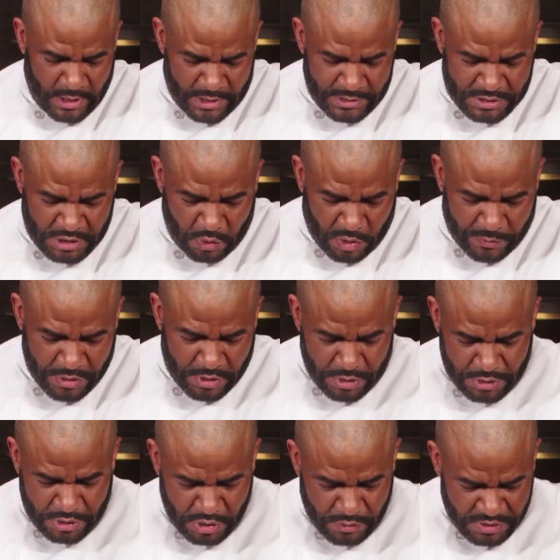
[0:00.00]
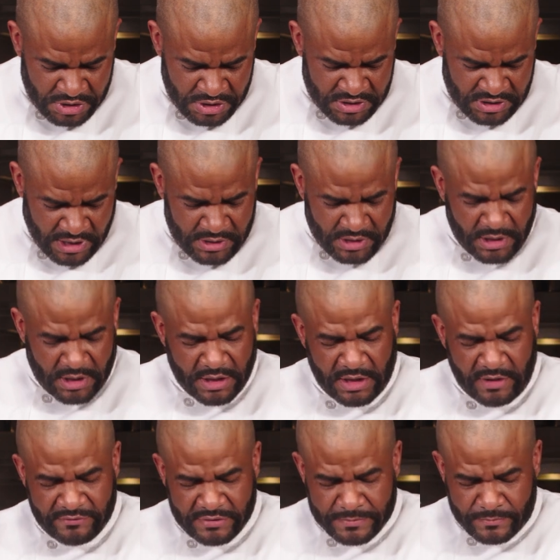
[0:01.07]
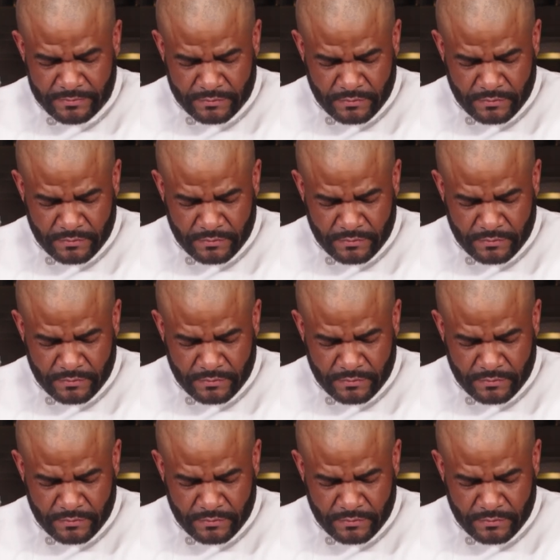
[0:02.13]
And so what we're gonna do is just take the leaves,